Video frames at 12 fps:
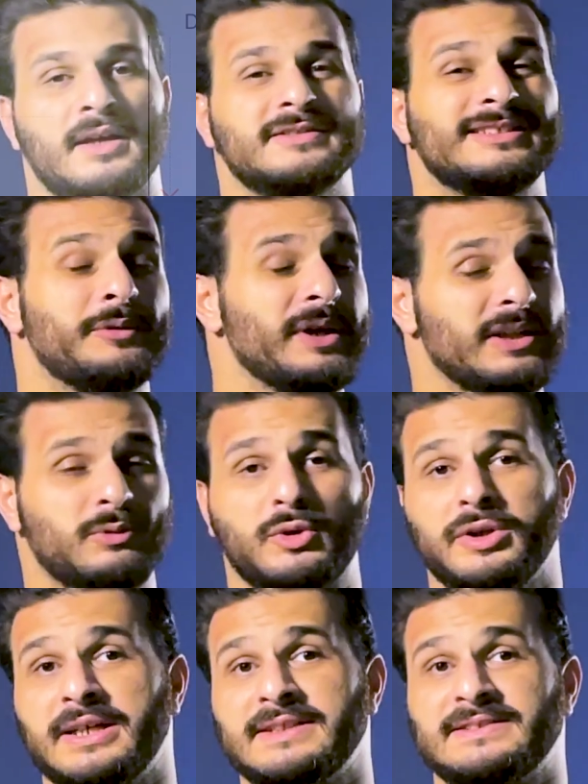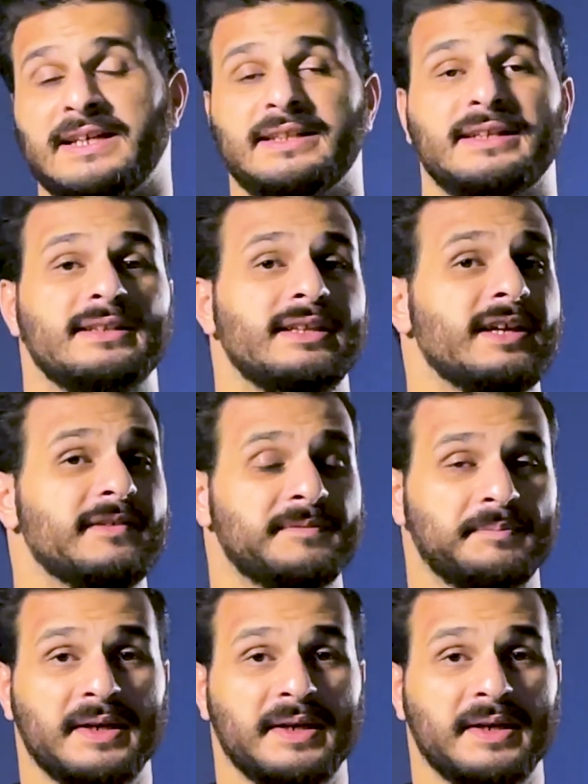The way it works is that it gives